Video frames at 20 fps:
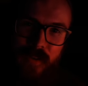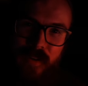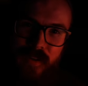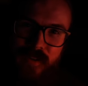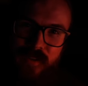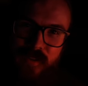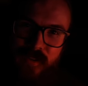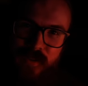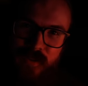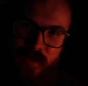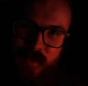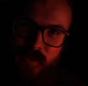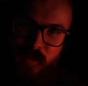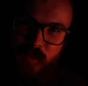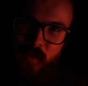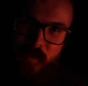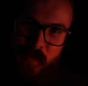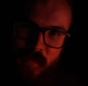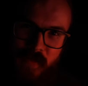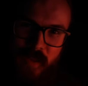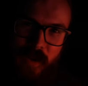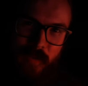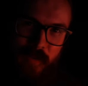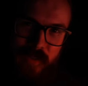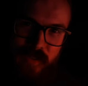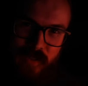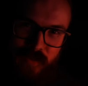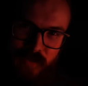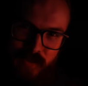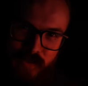on a new,
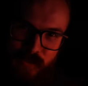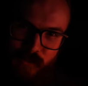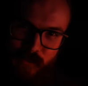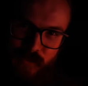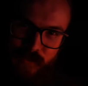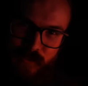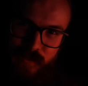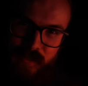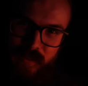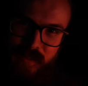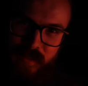narratively driven